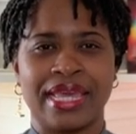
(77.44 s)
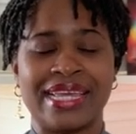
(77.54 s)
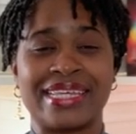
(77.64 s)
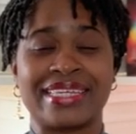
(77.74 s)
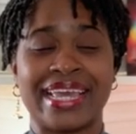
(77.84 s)

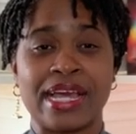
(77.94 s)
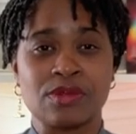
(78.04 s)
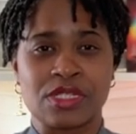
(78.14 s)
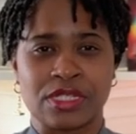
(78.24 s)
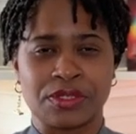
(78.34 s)
a
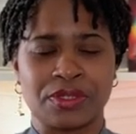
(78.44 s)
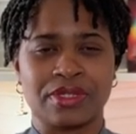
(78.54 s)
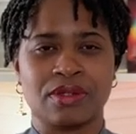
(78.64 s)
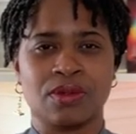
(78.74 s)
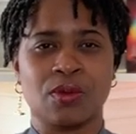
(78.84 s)
counselor
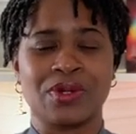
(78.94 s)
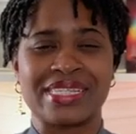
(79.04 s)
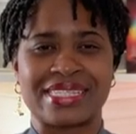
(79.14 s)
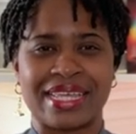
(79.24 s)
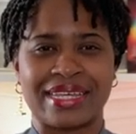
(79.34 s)
or a
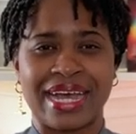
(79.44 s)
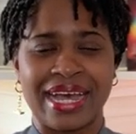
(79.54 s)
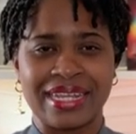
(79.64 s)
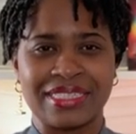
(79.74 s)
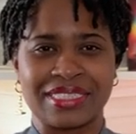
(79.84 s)

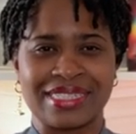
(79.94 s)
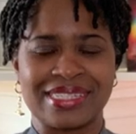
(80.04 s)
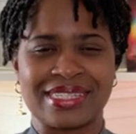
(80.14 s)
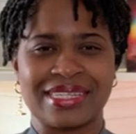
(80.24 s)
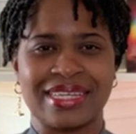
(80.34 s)

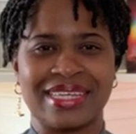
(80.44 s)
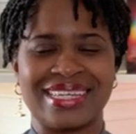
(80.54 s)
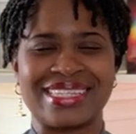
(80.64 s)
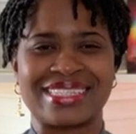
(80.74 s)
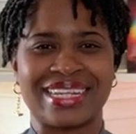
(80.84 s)
psychologist
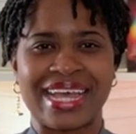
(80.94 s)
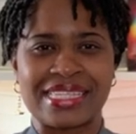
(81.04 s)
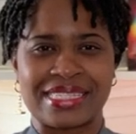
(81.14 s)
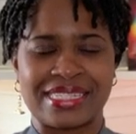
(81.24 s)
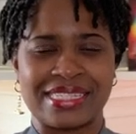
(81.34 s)
is
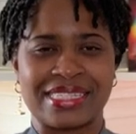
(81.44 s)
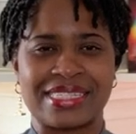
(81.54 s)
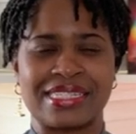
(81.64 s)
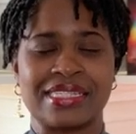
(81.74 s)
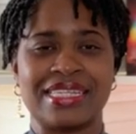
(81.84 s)

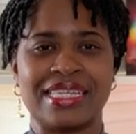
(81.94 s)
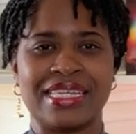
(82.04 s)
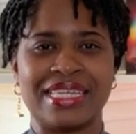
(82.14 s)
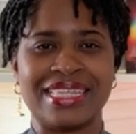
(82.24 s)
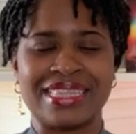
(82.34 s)
licensed
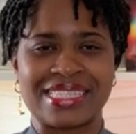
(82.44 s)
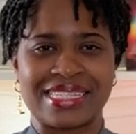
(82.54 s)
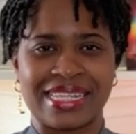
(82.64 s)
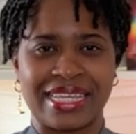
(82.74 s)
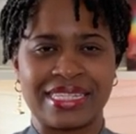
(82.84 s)
in the
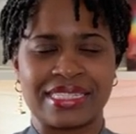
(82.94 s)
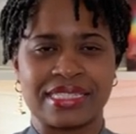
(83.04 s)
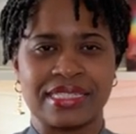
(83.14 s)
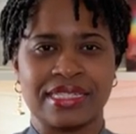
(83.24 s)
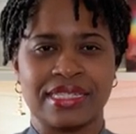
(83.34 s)
state
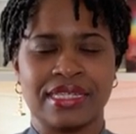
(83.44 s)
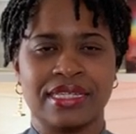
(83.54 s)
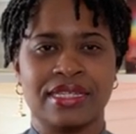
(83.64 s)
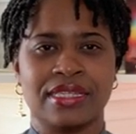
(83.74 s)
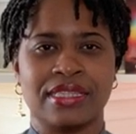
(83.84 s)

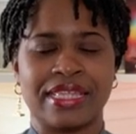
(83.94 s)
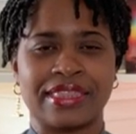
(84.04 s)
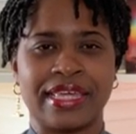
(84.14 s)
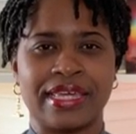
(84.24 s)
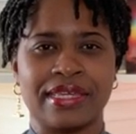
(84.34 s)
that
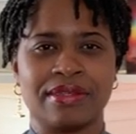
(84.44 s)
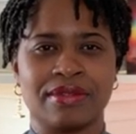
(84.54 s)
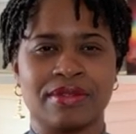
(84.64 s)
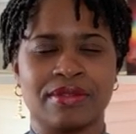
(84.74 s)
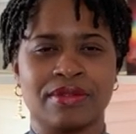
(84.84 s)
they
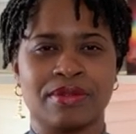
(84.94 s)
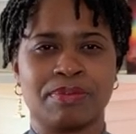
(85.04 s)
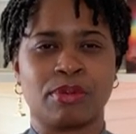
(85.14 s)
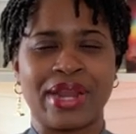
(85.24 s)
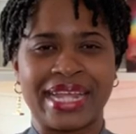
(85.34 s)

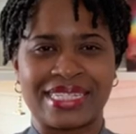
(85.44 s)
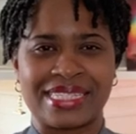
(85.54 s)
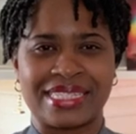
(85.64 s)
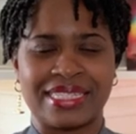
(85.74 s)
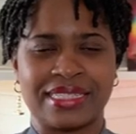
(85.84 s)

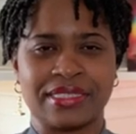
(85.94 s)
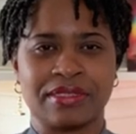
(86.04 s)
practice in